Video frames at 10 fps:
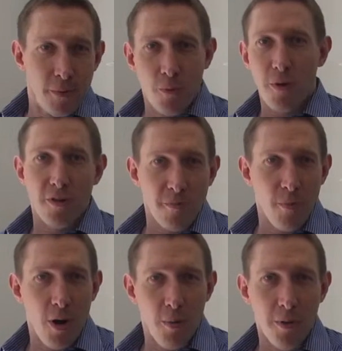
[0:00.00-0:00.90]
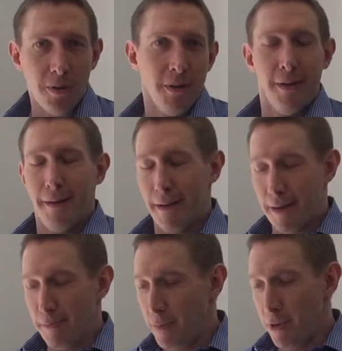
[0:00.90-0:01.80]
the world of mobile,
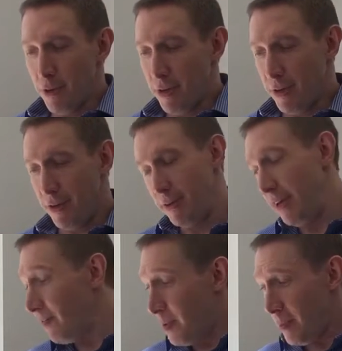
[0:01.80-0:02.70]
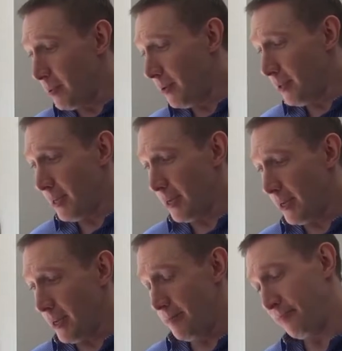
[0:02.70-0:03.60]
um, you could give people
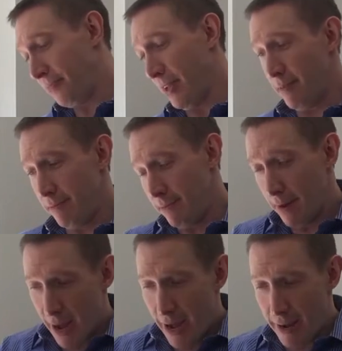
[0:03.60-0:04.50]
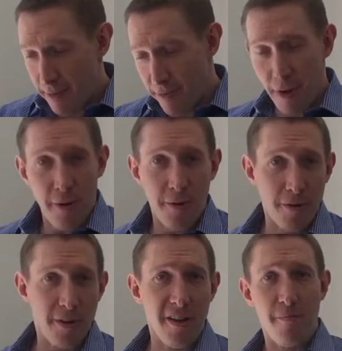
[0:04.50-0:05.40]
a an iPhone
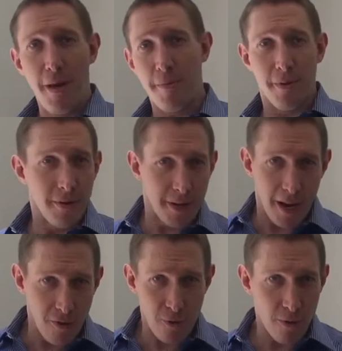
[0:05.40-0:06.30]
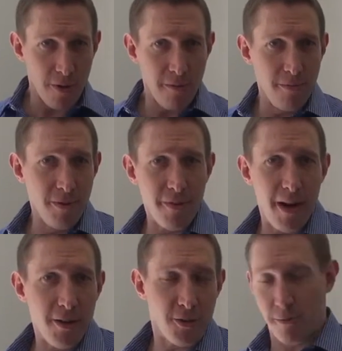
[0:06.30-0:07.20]
or give people an Android
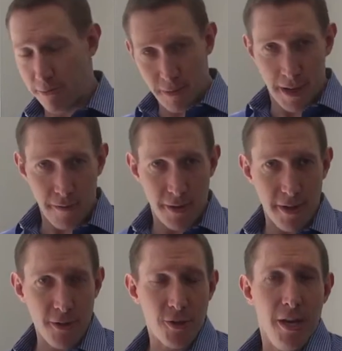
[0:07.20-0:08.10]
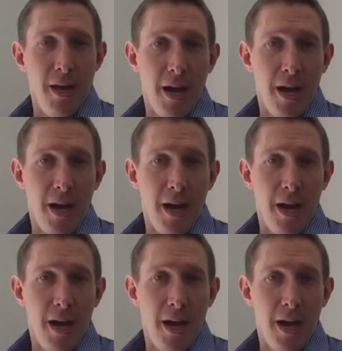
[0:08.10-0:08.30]
device or whatever it is.